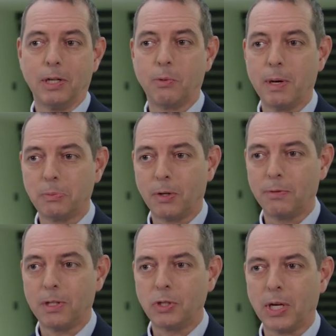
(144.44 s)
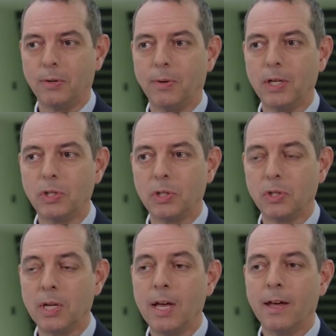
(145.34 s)
equipped over the
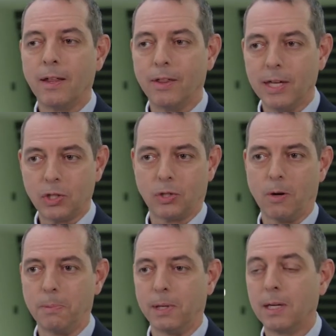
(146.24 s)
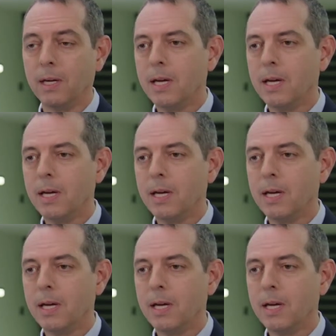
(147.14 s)
generations, this topic